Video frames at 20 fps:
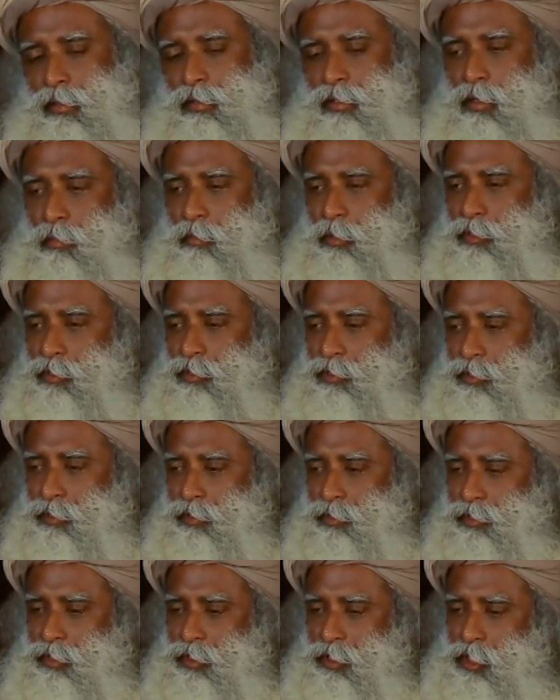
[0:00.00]
Tamas
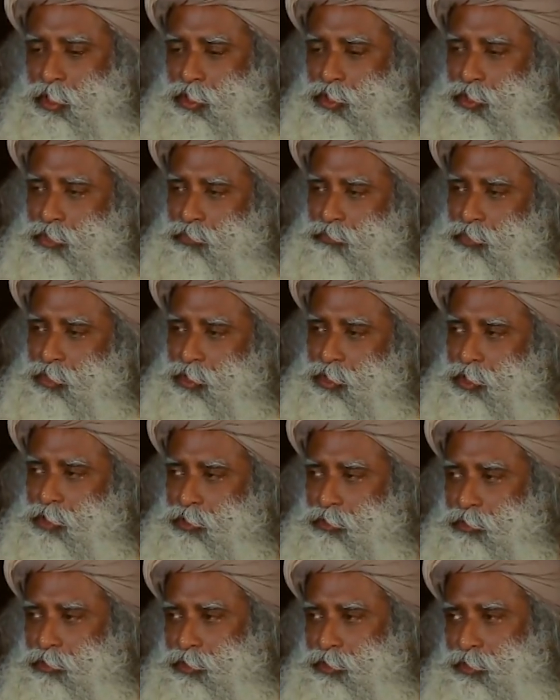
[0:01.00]
is the nature of the
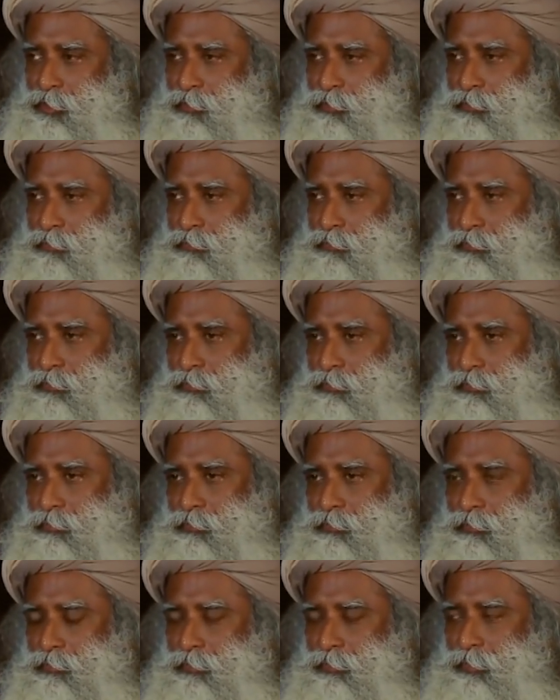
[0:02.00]
earth,
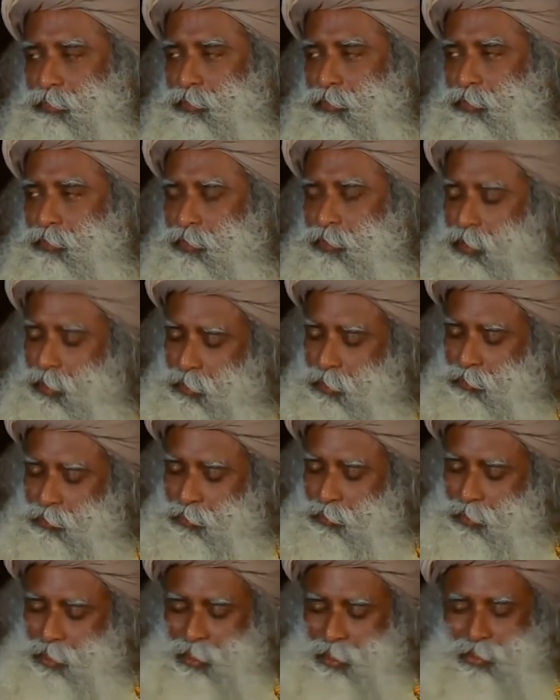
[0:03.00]
and
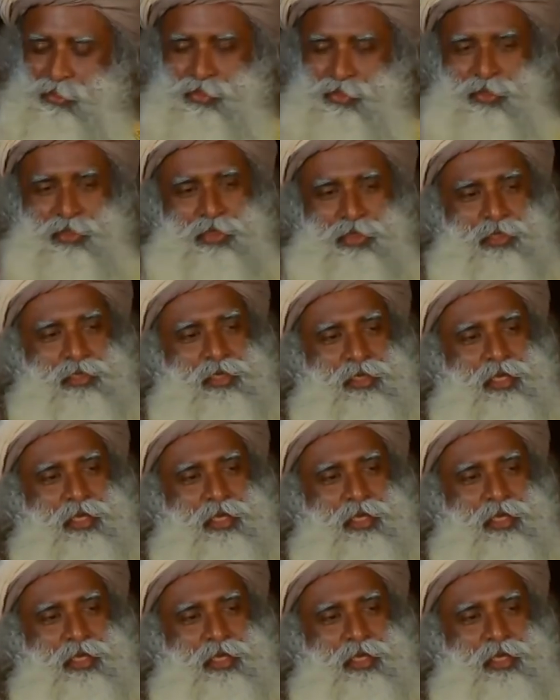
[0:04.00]
today is her